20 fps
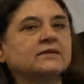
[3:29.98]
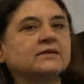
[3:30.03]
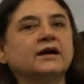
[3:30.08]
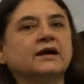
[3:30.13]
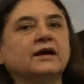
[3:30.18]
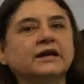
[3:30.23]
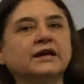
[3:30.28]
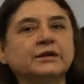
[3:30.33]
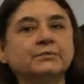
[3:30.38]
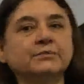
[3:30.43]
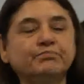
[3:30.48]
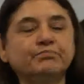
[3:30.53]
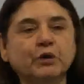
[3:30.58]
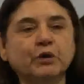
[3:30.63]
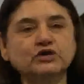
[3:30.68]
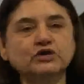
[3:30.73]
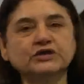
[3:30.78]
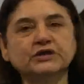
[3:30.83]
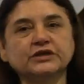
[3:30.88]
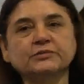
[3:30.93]
an
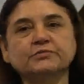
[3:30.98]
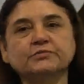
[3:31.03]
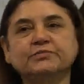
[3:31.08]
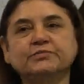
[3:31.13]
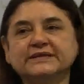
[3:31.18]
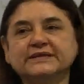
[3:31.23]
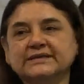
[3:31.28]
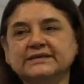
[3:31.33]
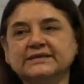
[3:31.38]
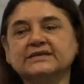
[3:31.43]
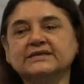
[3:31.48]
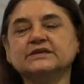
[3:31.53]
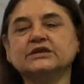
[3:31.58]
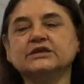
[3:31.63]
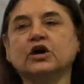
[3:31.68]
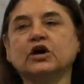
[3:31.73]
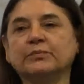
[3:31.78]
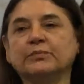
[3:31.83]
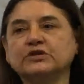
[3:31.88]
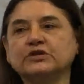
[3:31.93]
important business
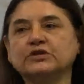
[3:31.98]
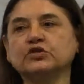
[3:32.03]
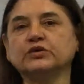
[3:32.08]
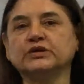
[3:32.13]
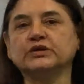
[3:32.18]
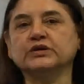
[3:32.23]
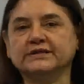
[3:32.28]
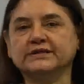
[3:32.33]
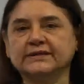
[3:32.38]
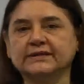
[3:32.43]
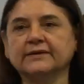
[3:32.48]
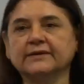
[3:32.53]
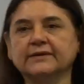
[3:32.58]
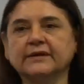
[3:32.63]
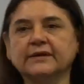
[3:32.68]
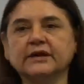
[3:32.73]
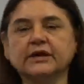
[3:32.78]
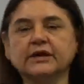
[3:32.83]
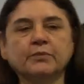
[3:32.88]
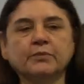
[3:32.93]
opportunity
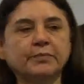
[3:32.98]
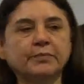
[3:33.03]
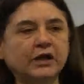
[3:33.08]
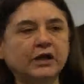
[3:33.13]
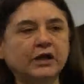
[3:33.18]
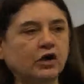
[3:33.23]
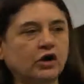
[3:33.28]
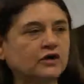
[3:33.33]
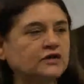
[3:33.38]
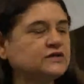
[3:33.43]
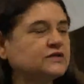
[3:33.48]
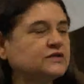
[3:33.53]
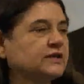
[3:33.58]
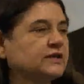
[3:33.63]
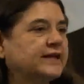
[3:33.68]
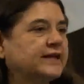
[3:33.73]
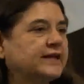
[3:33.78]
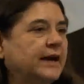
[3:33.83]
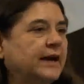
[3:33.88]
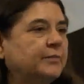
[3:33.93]
because
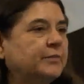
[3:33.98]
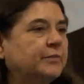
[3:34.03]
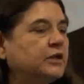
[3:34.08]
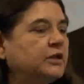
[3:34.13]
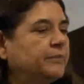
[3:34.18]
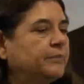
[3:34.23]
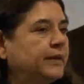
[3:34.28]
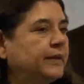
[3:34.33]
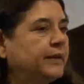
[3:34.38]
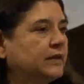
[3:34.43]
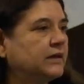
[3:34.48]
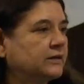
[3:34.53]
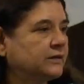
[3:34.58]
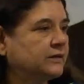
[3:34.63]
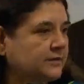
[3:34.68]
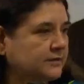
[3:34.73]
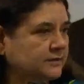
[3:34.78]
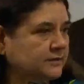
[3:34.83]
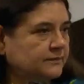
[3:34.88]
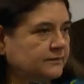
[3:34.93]
camel
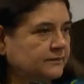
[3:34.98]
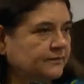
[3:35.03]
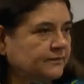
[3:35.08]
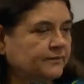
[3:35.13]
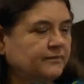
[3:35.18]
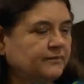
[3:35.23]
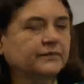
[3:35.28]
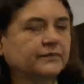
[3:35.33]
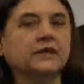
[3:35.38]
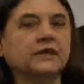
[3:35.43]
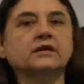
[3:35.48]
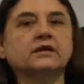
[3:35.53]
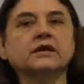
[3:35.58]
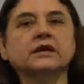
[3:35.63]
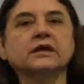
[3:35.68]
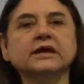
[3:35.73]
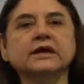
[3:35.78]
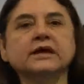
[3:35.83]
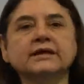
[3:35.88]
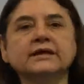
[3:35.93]
milk
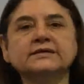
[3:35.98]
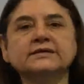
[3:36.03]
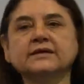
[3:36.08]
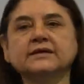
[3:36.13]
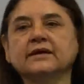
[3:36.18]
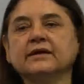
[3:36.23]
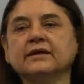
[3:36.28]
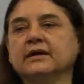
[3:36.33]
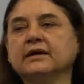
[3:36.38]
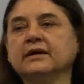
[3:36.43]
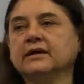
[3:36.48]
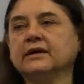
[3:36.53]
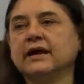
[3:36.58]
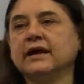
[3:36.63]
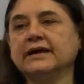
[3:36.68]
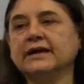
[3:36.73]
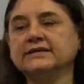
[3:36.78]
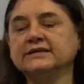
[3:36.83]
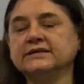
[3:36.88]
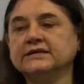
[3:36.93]
is
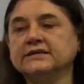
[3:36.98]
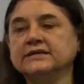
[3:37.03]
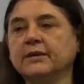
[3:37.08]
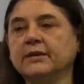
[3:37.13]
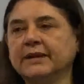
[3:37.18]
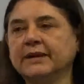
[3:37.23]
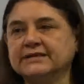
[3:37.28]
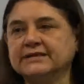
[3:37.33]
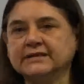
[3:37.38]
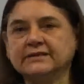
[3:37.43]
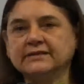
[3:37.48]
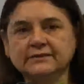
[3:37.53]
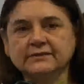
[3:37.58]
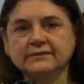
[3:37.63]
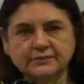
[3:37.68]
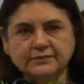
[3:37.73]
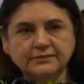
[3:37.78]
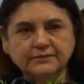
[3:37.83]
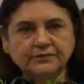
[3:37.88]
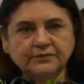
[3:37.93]
anti-diabetic.
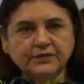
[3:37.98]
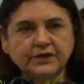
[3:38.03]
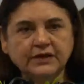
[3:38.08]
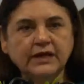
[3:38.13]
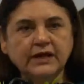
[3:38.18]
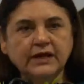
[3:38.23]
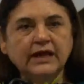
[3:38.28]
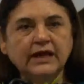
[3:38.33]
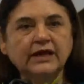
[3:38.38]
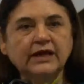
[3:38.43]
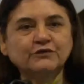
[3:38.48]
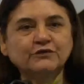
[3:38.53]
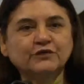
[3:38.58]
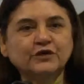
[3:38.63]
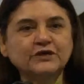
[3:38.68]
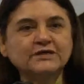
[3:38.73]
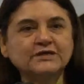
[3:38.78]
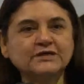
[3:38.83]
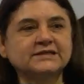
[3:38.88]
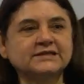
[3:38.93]
And for
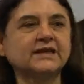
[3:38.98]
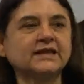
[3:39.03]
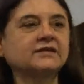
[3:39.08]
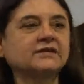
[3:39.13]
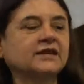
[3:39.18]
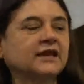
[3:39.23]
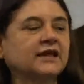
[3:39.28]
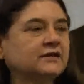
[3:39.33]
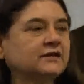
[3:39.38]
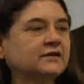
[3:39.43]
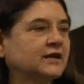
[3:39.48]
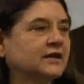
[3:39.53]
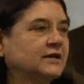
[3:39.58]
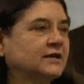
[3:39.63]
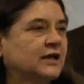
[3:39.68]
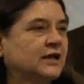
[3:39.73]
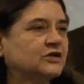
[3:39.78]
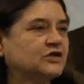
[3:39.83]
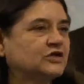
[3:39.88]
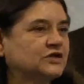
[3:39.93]
a state that
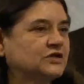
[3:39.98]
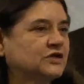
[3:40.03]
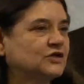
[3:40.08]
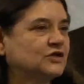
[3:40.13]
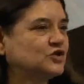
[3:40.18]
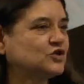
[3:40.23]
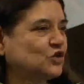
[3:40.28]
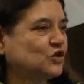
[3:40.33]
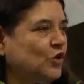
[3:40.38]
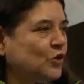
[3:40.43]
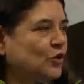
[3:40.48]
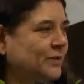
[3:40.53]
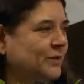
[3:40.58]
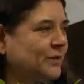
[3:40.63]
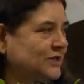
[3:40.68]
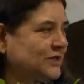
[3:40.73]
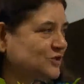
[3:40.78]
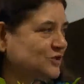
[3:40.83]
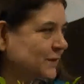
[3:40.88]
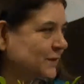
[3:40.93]
indulges in so
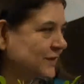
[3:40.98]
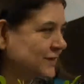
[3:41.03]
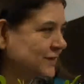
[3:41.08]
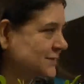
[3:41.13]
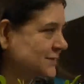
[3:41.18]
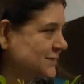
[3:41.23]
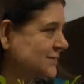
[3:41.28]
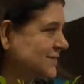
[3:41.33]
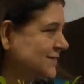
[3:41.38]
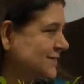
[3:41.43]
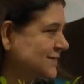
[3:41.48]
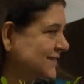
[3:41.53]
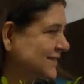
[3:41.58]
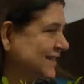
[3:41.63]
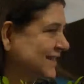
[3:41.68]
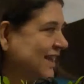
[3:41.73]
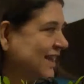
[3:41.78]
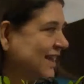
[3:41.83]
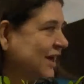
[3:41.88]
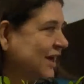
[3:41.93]
many sweets,
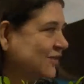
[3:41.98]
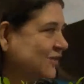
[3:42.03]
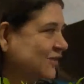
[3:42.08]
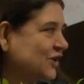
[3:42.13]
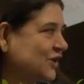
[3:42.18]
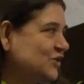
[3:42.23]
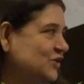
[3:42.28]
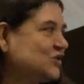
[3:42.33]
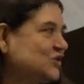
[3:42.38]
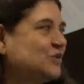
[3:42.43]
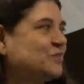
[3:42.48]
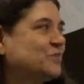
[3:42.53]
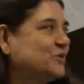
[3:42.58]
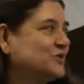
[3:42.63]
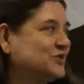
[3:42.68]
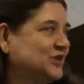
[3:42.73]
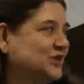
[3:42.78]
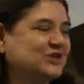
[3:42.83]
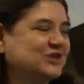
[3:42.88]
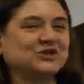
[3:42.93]
I think you should
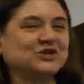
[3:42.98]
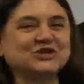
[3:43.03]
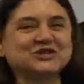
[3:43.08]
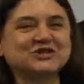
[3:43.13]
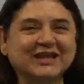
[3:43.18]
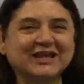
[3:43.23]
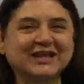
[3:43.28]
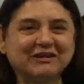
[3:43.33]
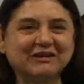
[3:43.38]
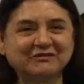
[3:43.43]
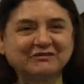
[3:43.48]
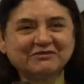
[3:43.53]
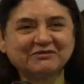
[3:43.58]
protect yourself